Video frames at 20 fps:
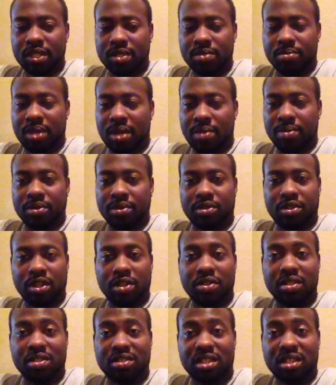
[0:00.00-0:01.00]
Probably start
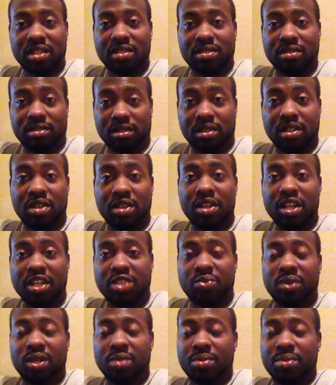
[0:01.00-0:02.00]
this next
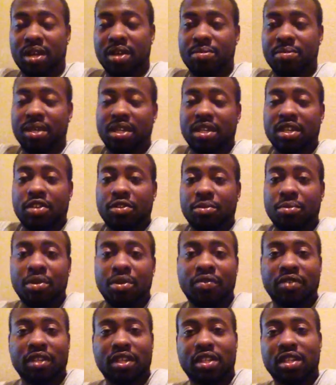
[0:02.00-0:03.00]
week. Probably pick another
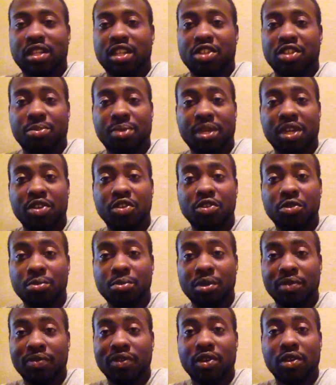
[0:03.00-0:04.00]
movie. Could either be a new
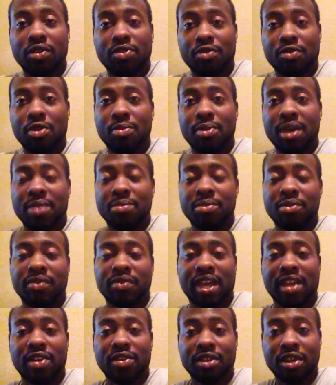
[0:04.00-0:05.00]
movie or a throwback movie.
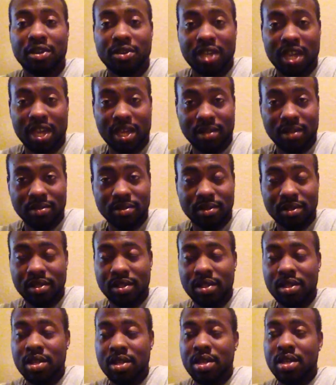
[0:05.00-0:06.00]
I don't know yet.
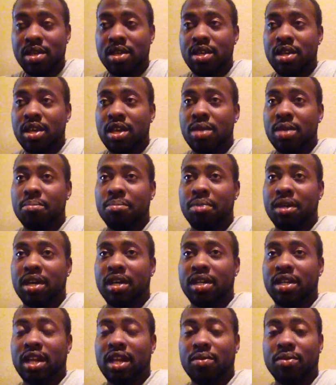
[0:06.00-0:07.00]

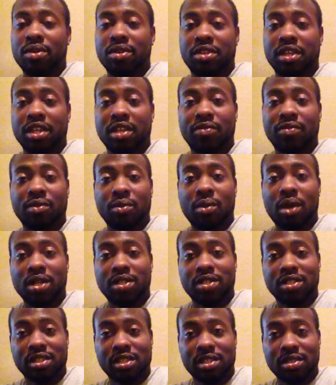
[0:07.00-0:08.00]
But I want to thank you for
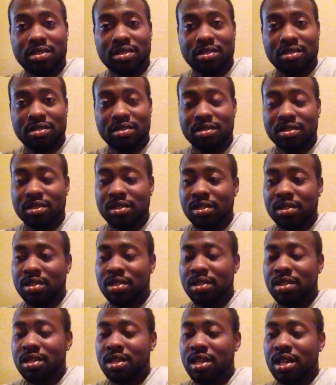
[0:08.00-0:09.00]
watching this.
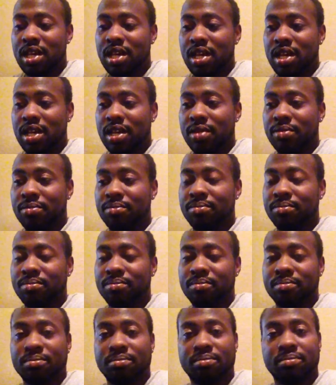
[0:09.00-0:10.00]
I'm
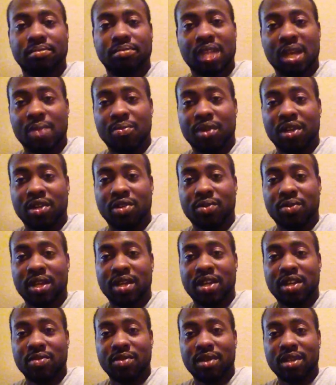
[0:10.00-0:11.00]
Randall
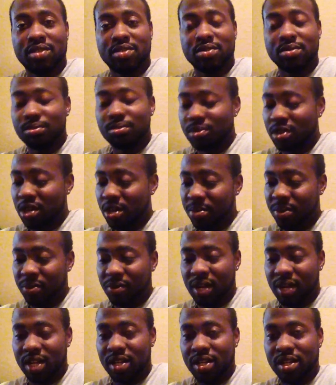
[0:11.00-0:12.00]
Rydell Russell. Call me
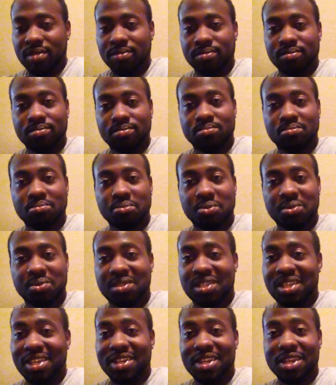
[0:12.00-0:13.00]
Randy.
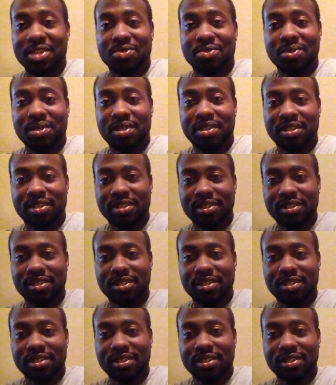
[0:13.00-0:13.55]
See you next week.